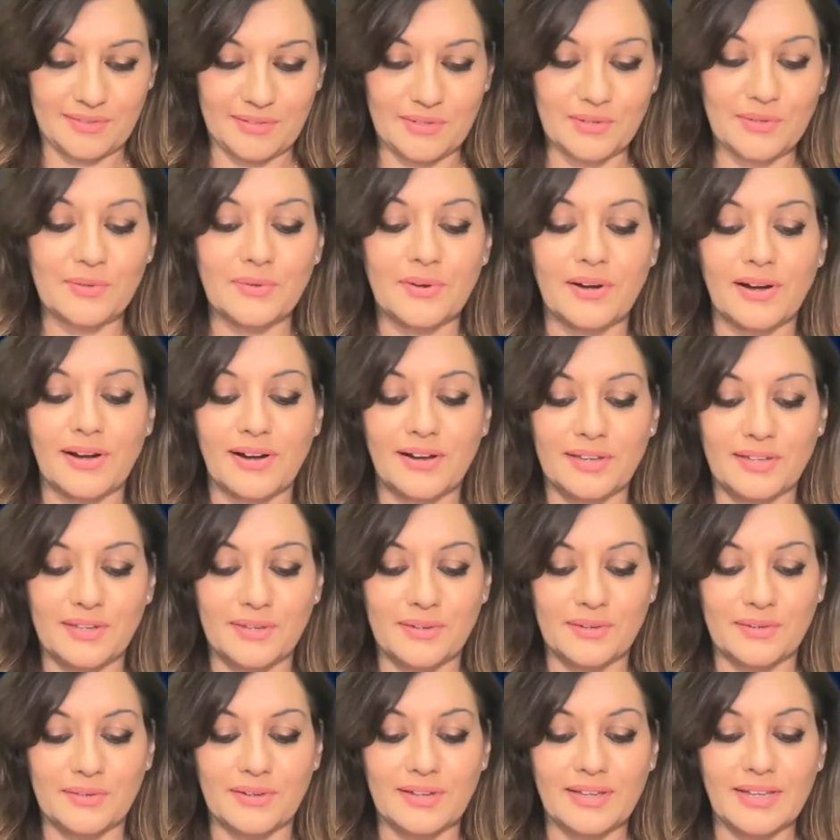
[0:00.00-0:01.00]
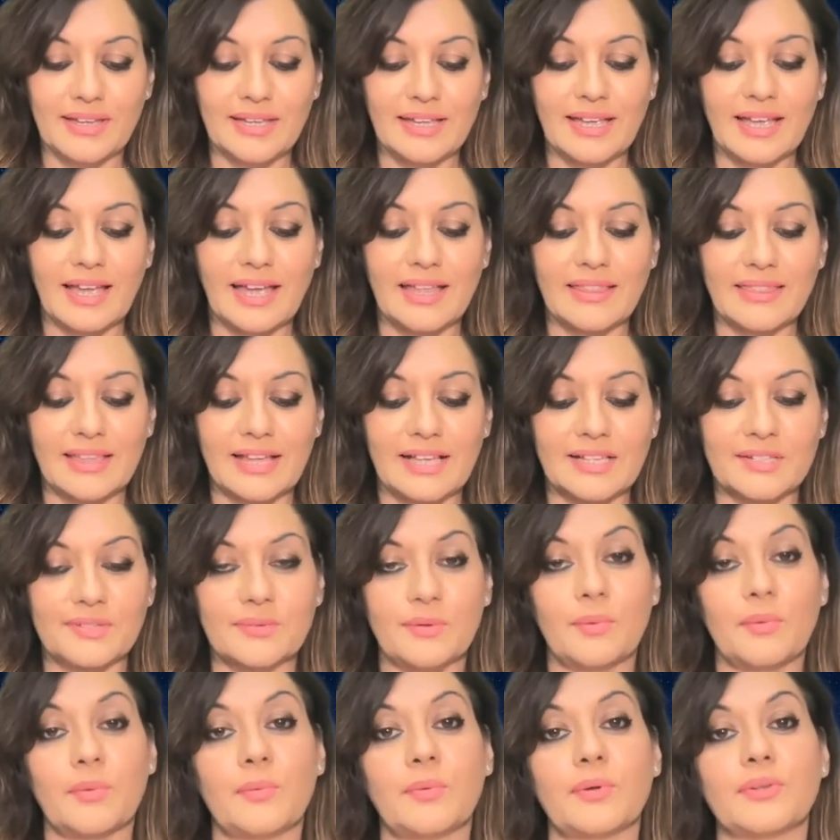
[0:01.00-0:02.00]
Who are you? And that's
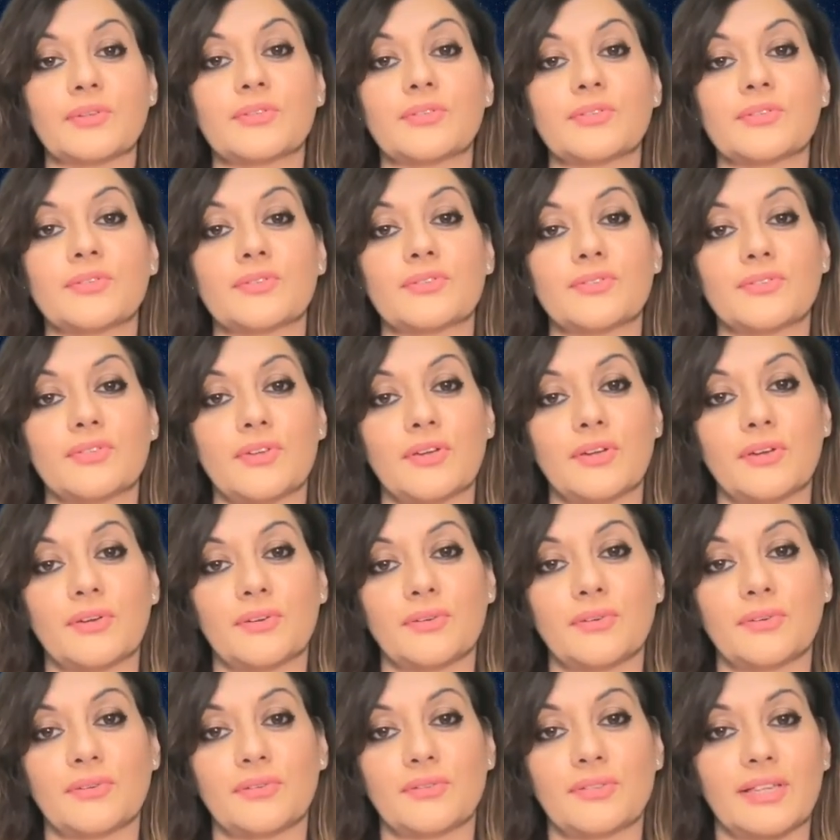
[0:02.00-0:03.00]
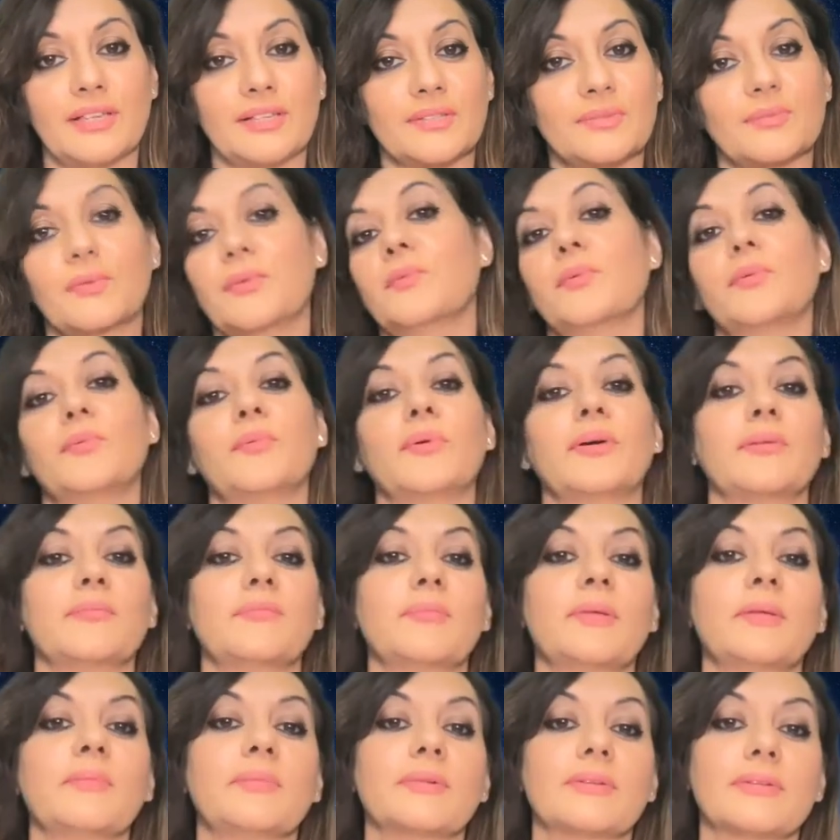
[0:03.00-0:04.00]
what we want to show. That's what we
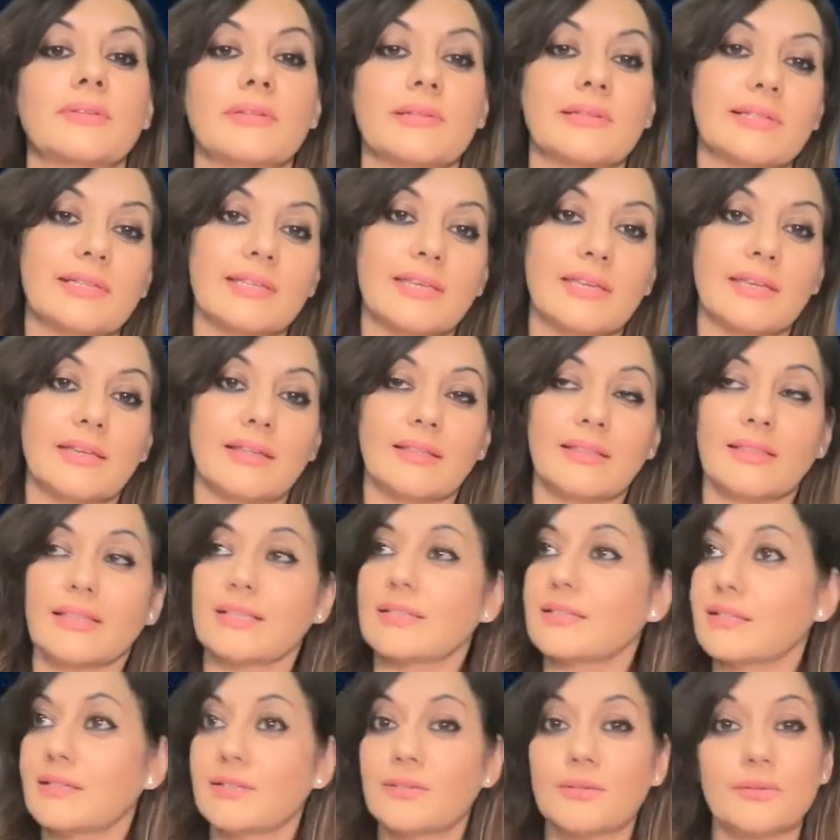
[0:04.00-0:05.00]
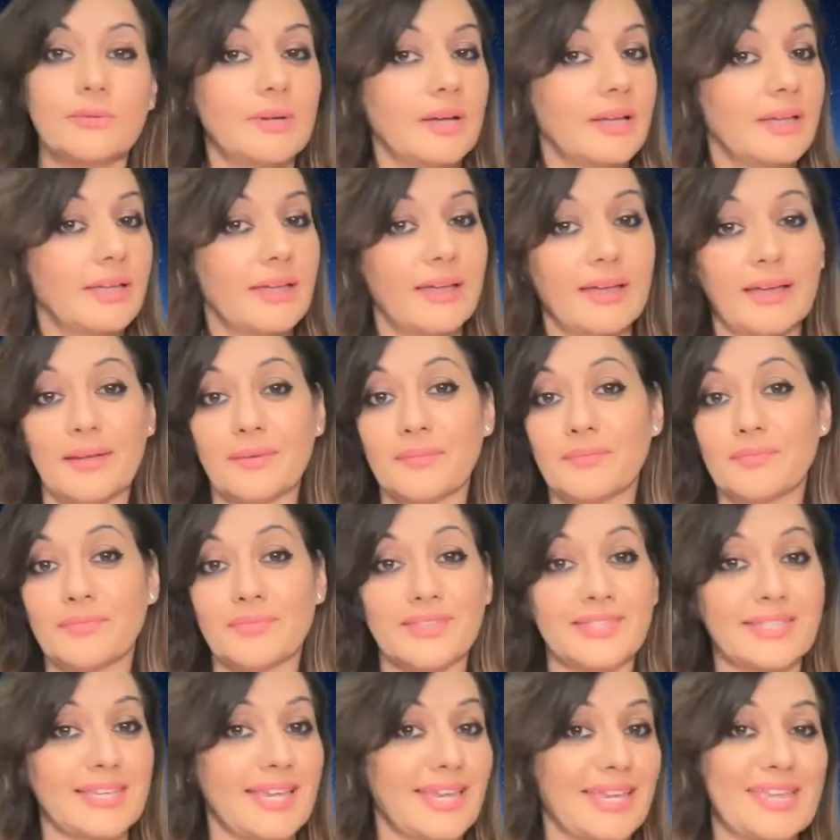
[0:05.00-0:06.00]
want people to see. This is who I am.
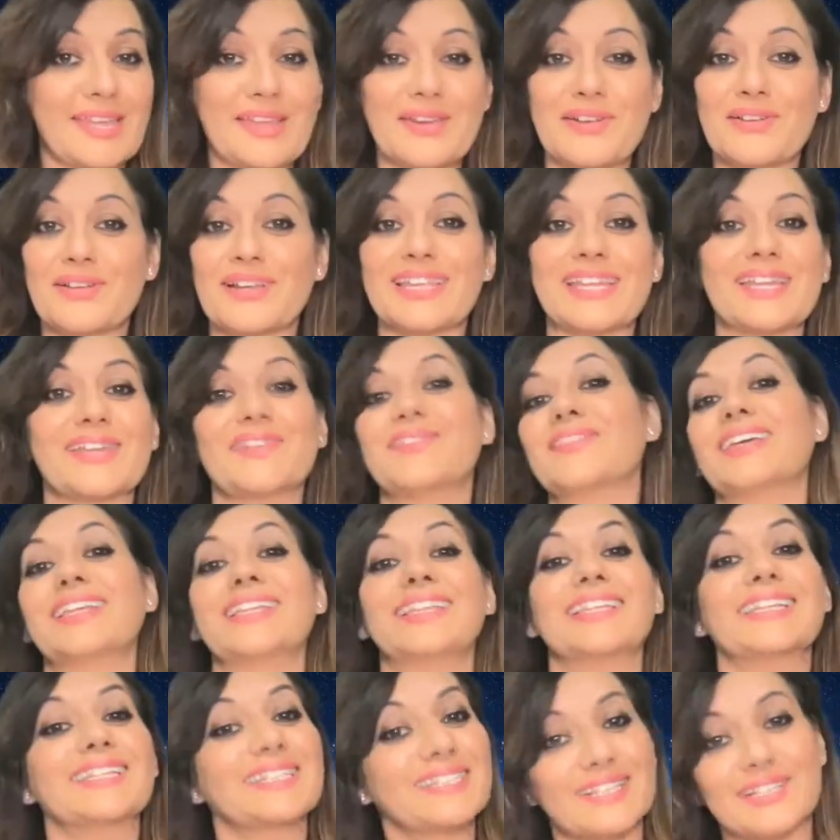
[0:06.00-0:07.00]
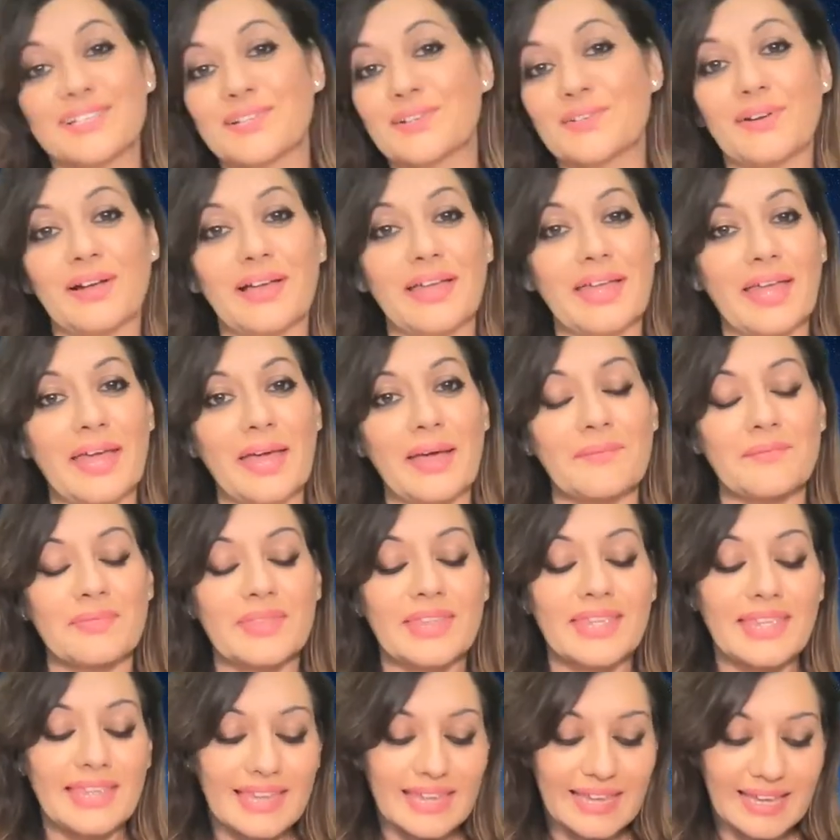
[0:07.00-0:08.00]
Take it or leave it. This is who I am.
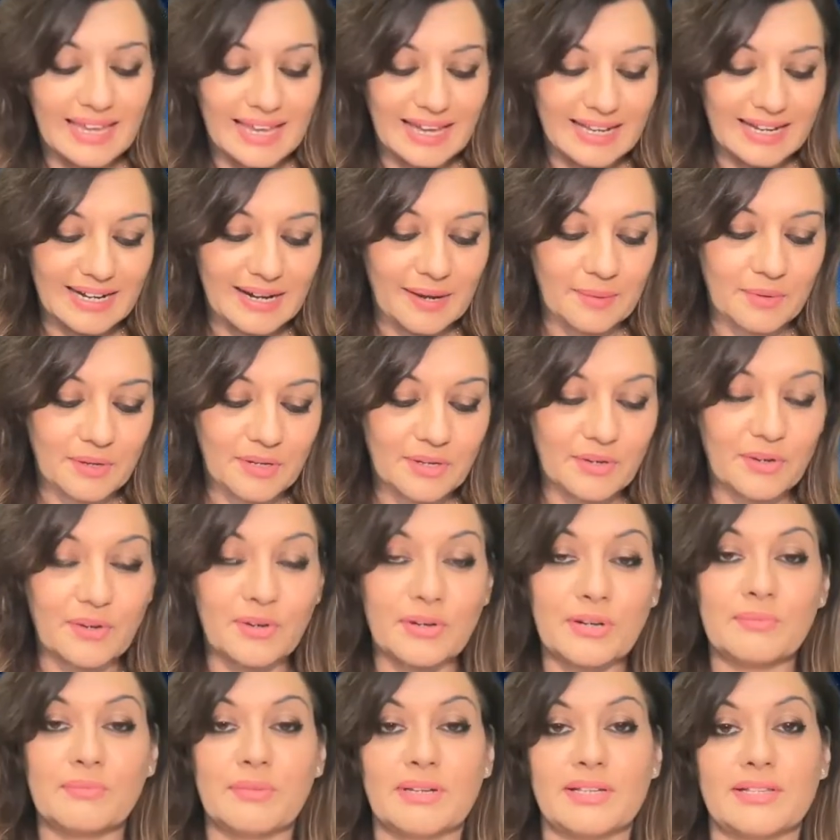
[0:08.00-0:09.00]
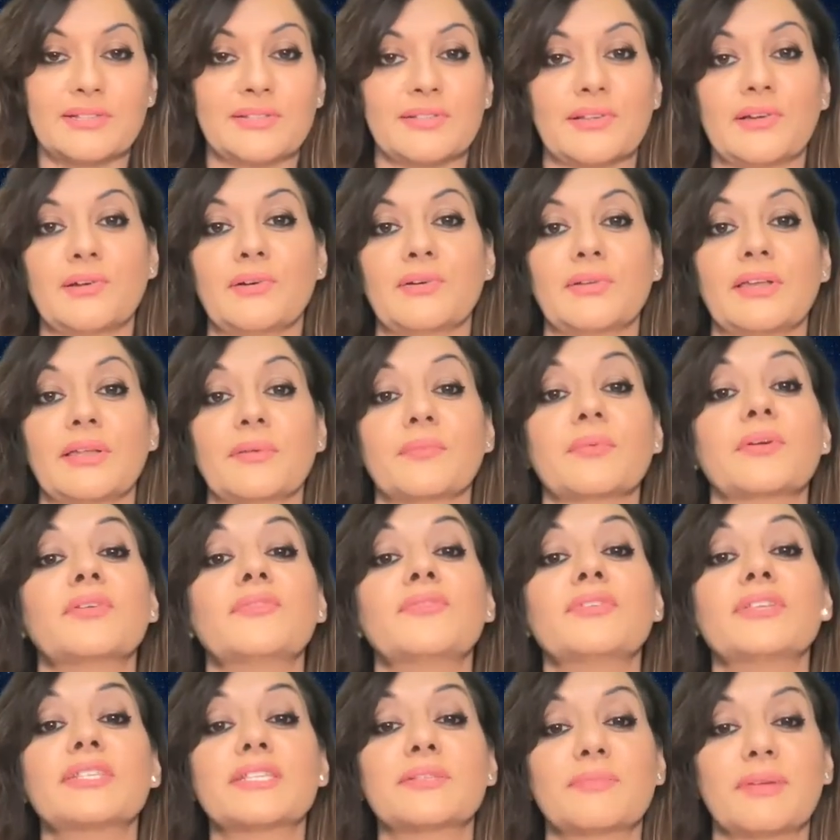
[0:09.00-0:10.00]
And I'm going to honor my soul. I'm going
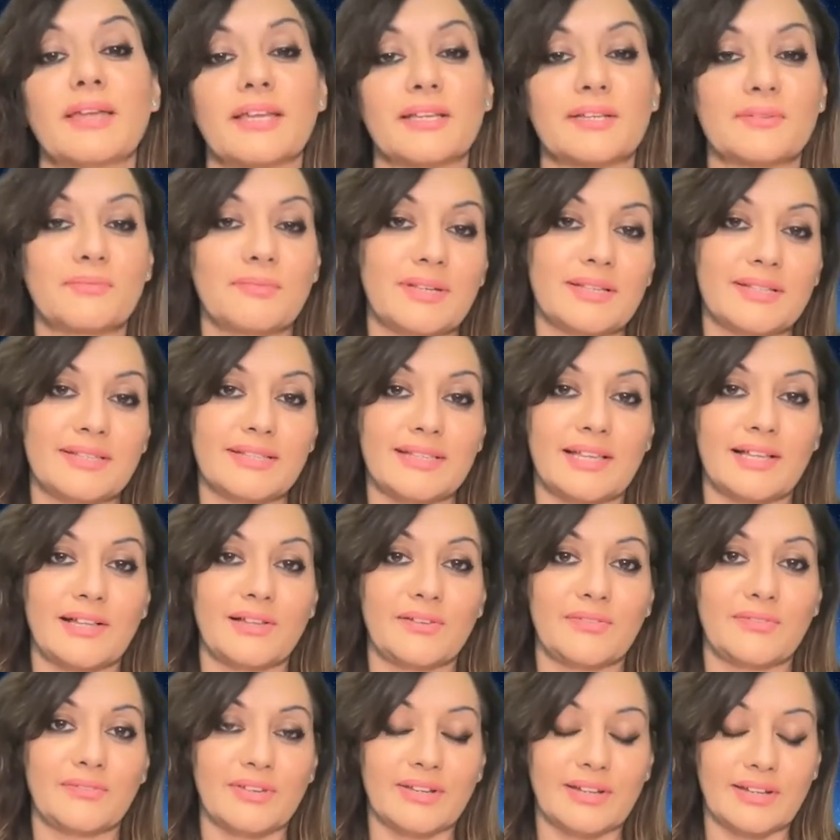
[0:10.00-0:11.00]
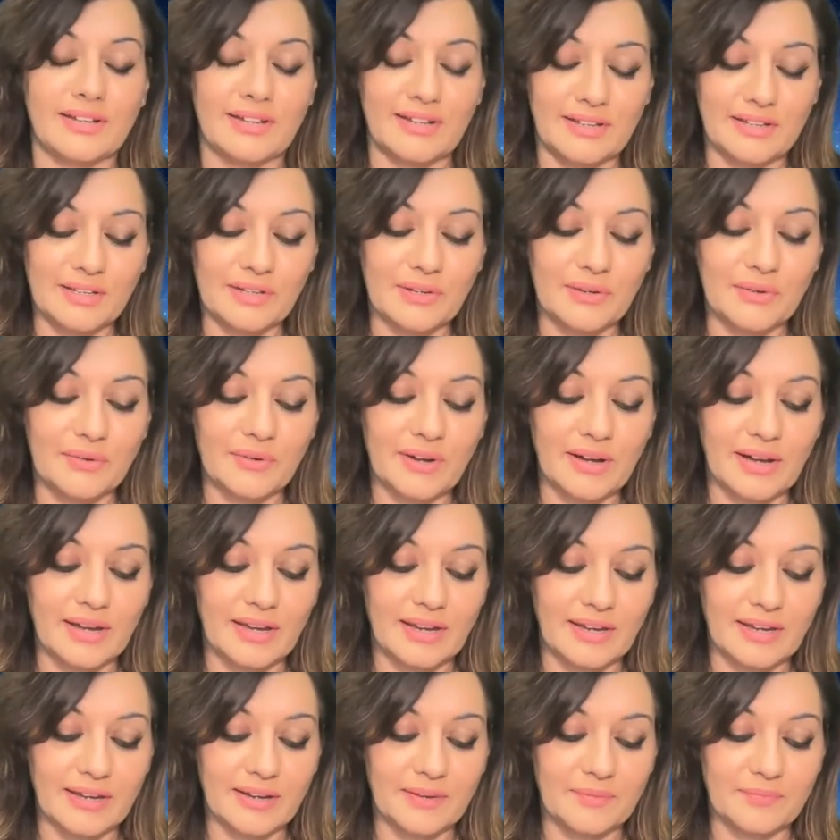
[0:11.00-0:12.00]
to respect myself. And,
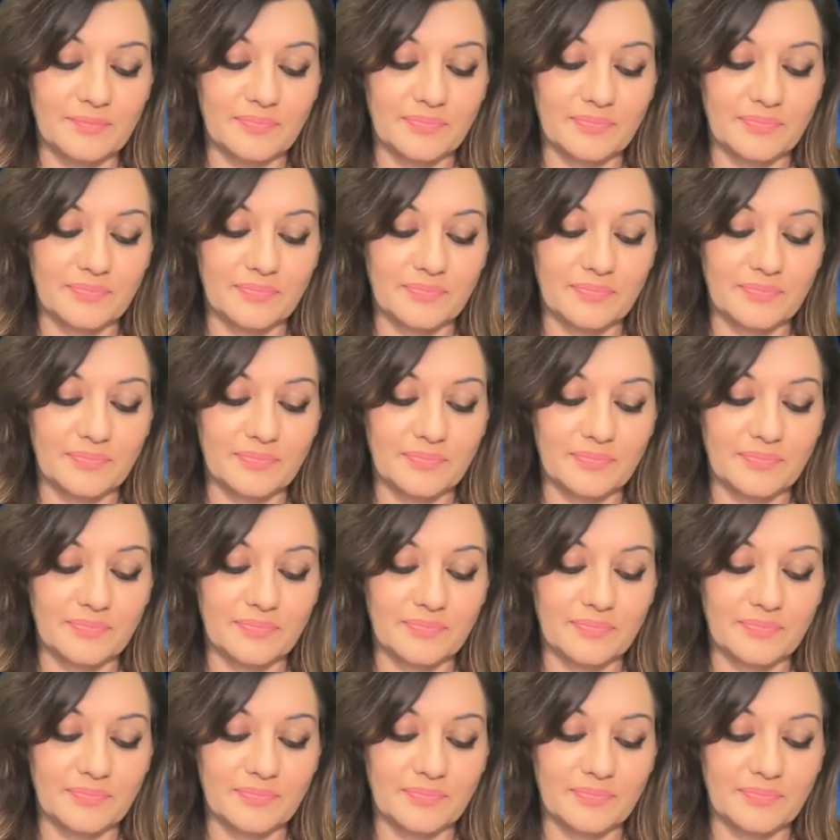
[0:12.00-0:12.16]
I